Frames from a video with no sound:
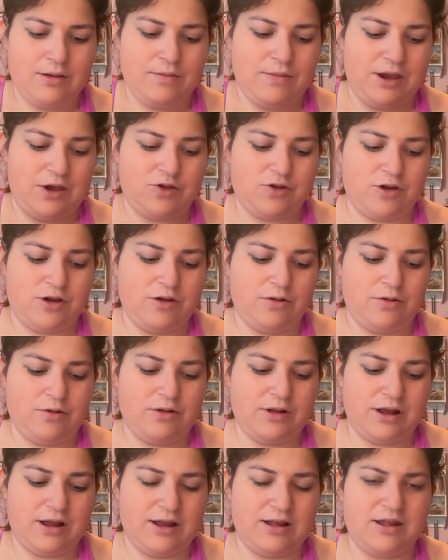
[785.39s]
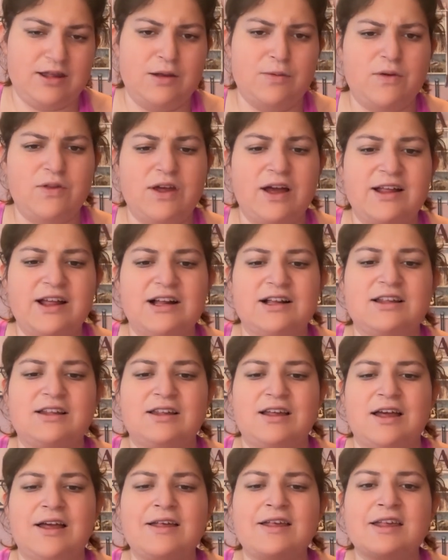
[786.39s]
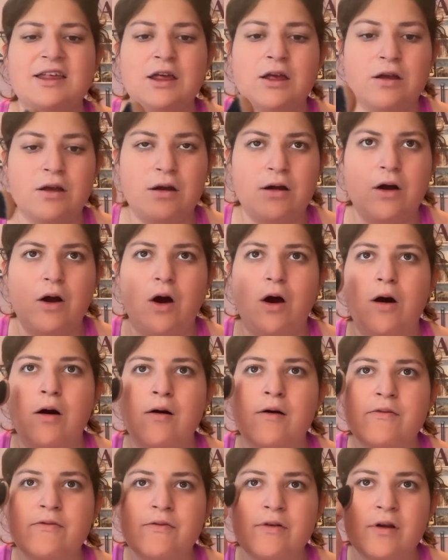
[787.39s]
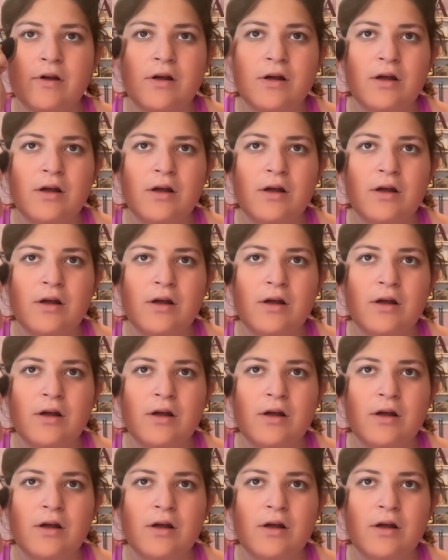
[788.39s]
Make sure you get some of that excess off.